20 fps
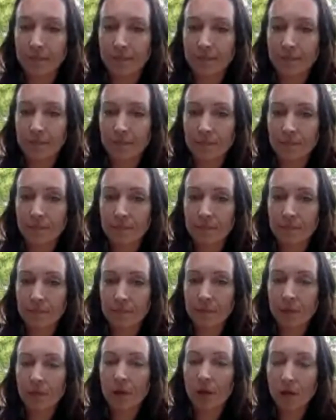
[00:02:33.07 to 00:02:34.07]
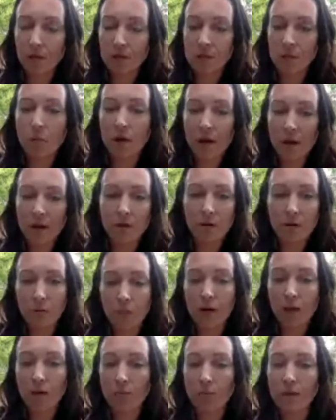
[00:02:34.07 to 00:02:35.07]
Okay. So where
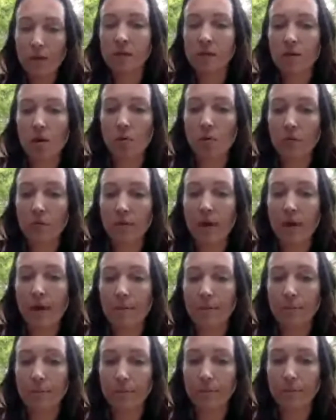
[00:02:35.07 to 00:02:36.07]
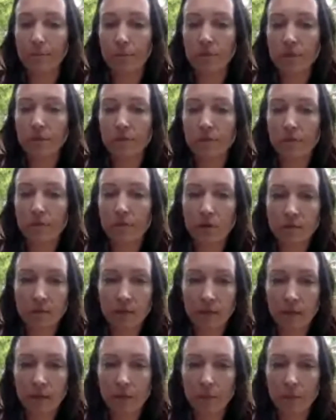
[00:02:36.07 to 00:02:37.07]
do we start with that? What's the first
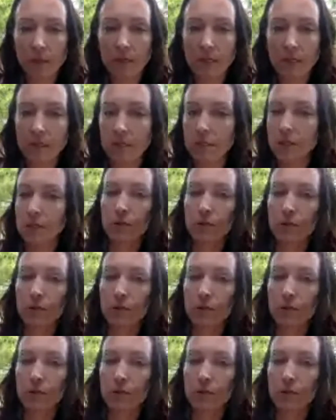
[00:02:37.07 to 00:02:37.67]
thing that we need to